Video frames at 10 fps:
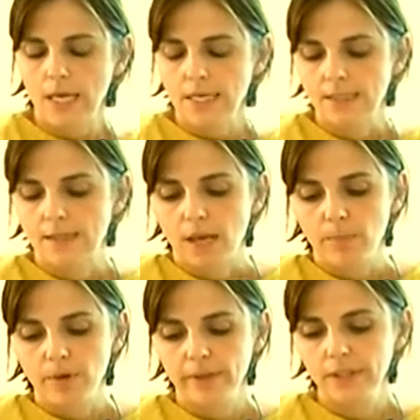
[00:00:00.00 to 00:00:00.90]
In
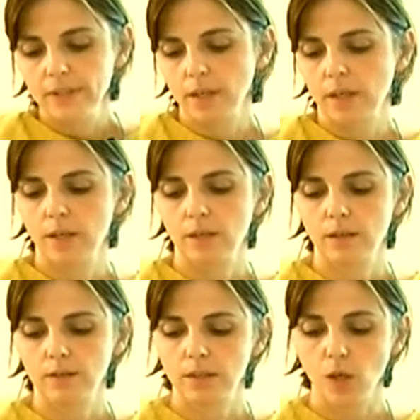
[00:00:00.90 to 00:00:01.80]
summary,
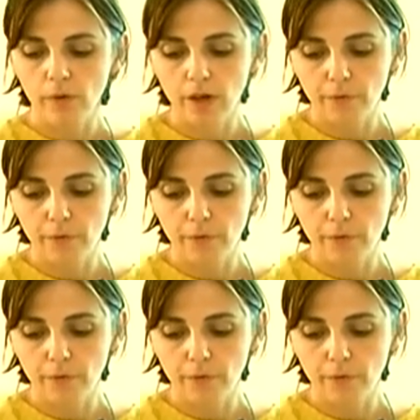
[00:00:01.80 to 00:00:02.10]
the overall